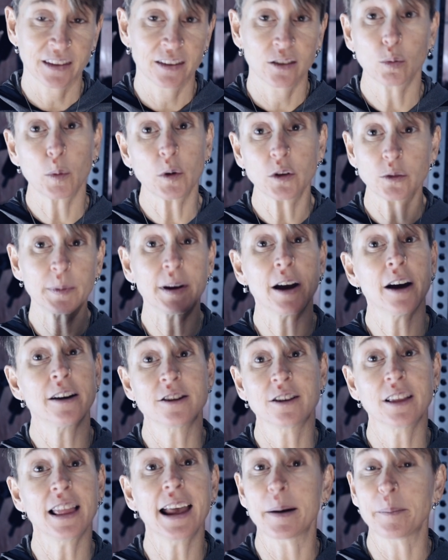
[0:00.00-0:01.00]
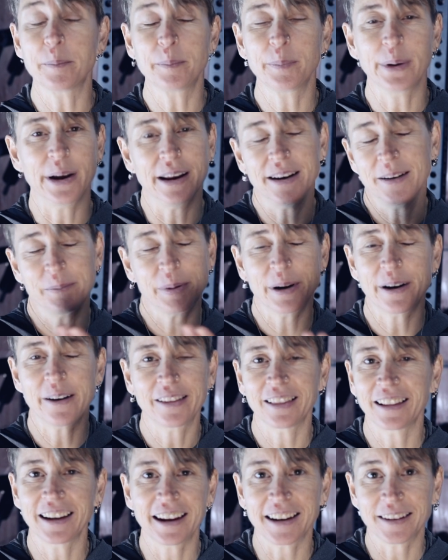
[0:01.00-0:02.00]
Supposed to be on your lip, but
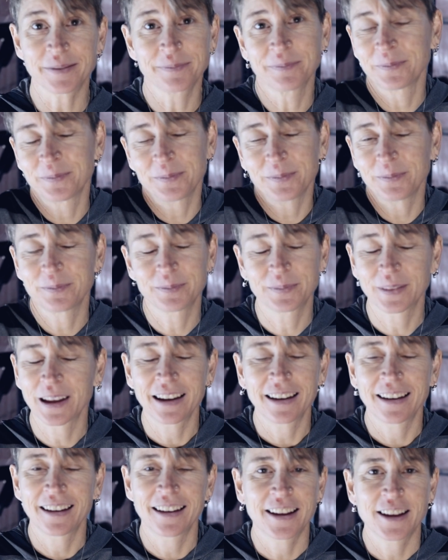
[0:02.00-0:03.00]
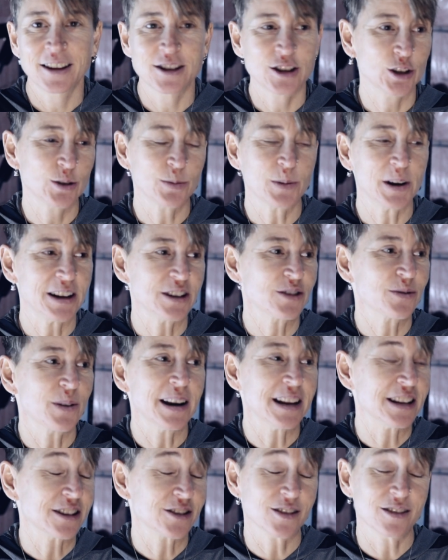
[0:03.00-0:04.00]
apparently it's
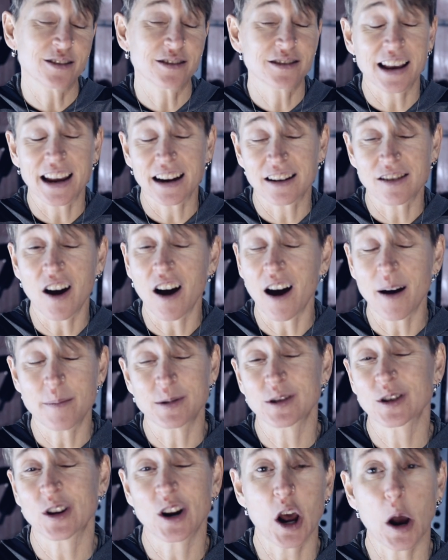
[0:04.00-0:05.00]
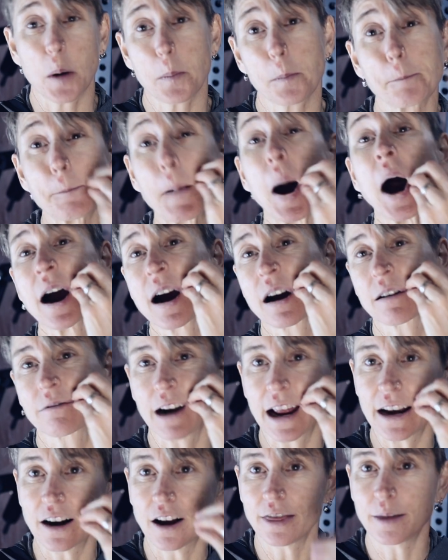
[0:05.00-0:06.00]
2020, so it's like, no, I'm just gonna
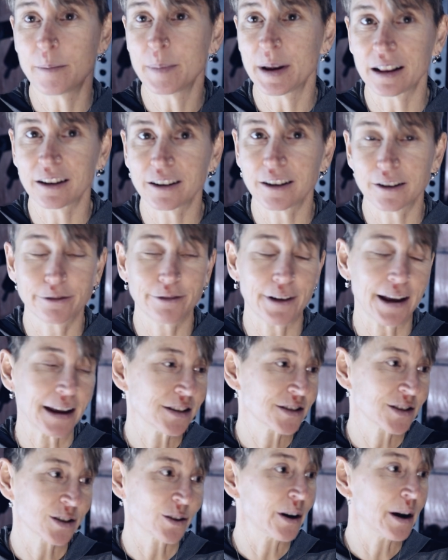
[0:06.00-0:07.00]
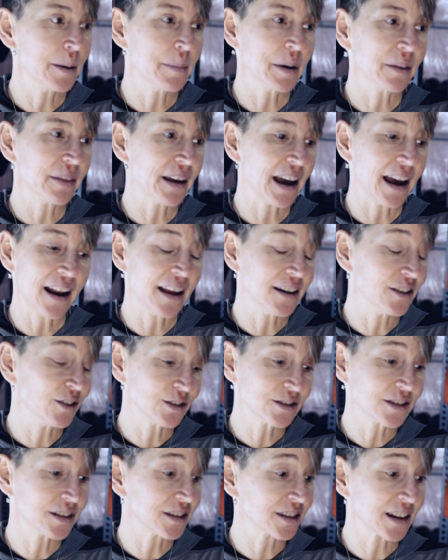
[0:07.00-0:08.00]
right on the middle of your face. Sorry about that. I know
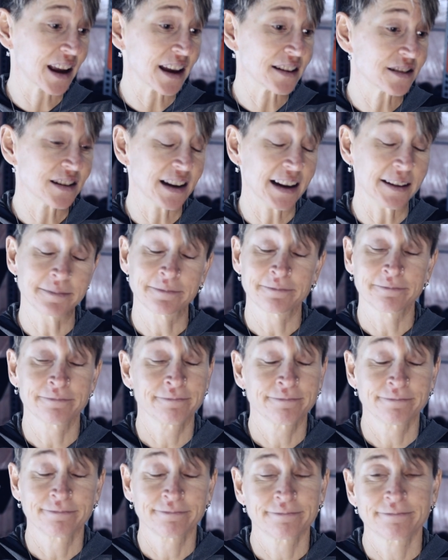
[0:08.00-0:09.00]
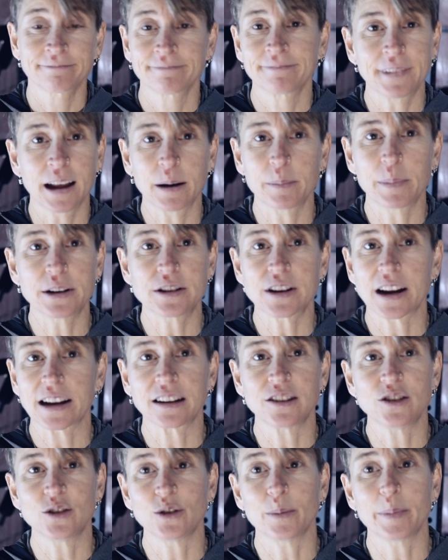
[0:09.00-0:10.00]
it's disgusting. Not much I
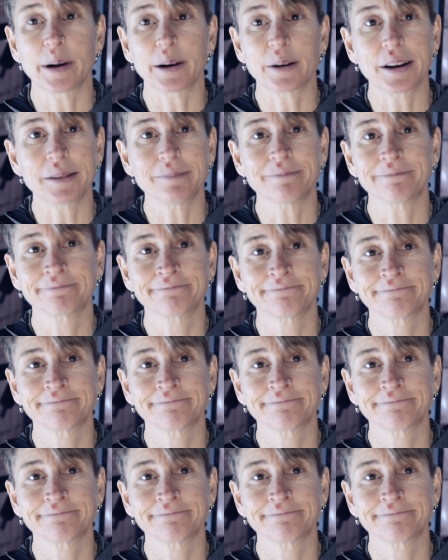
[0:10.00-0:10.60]
can do about it.